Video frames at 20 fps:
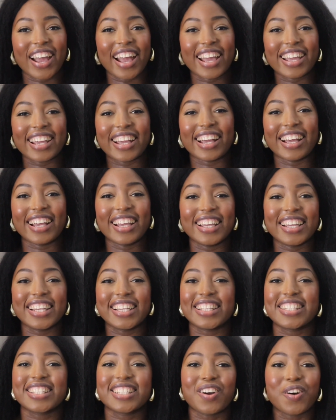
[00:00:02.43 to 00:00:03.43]
Hi
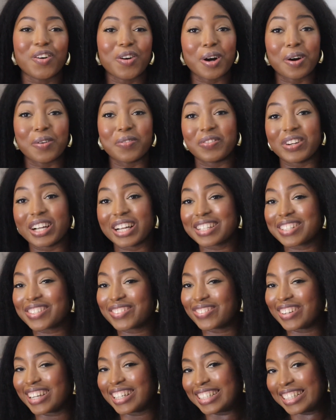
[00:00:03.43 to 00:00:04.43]
guys, welcome back
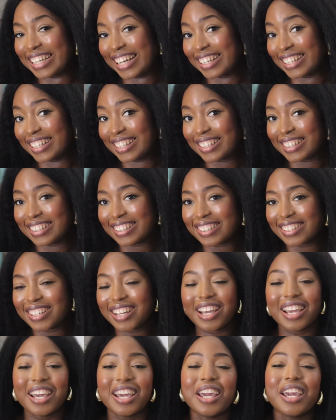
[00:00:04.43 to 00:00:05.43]
to my channel.
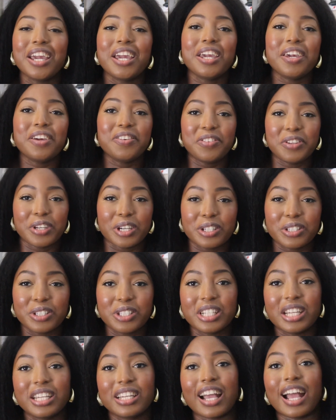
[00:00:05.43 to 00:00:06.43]
If you are
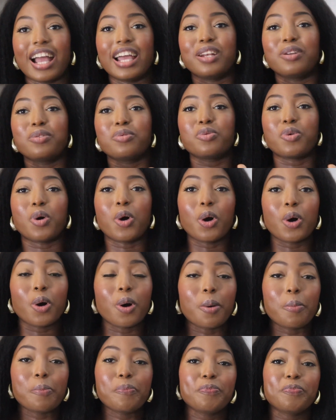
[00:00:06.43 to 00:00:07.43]
new here, highly
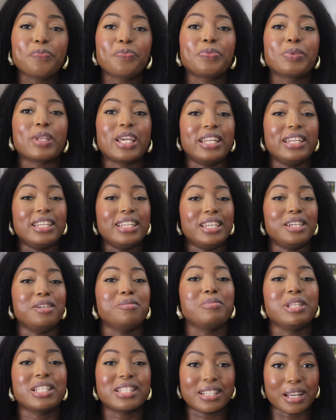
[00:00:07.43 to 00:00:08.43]
welcome. My
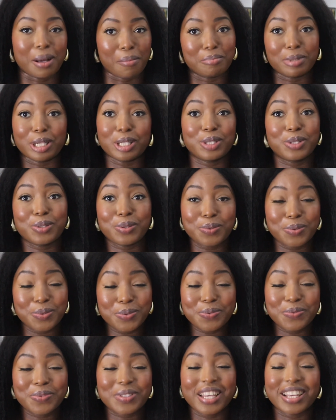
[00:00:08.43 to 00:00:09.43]
name is
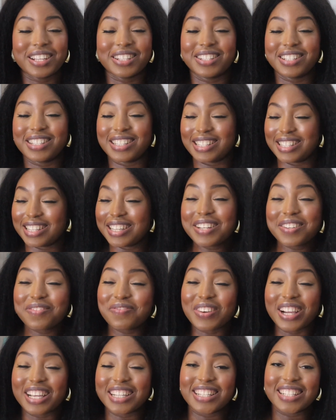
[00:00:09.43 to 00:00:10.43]
Ramatu, as you
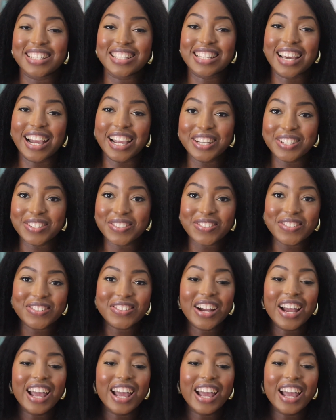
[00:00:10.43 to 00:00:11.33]
seen by the title